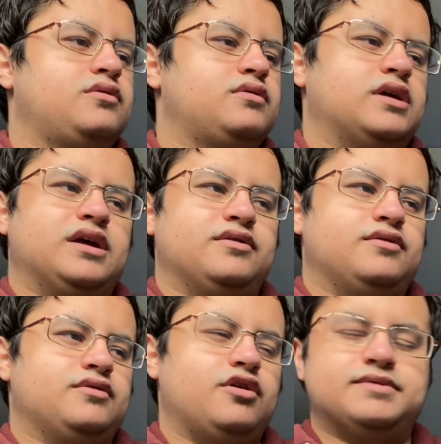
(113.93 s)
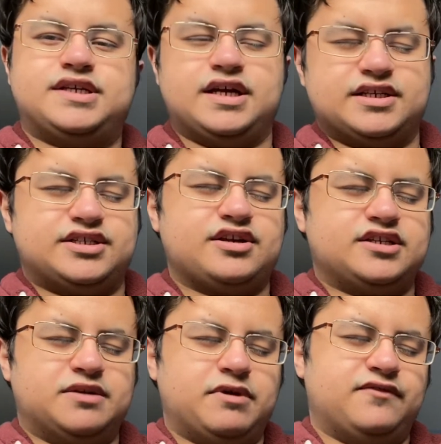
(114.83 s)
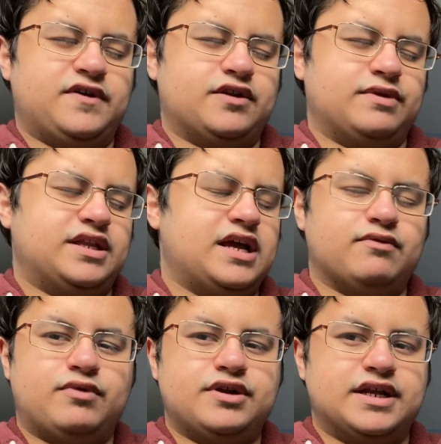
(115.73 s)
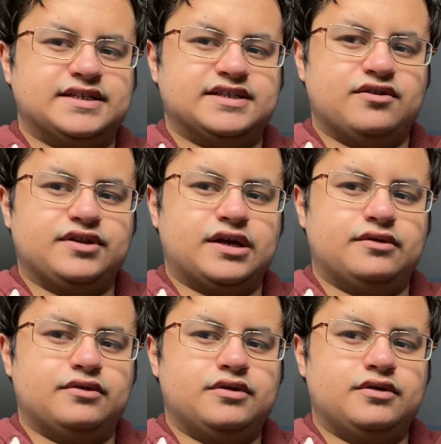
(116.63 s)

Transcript: And obviously, I discussed about the fact that we haven't won there since lockdown.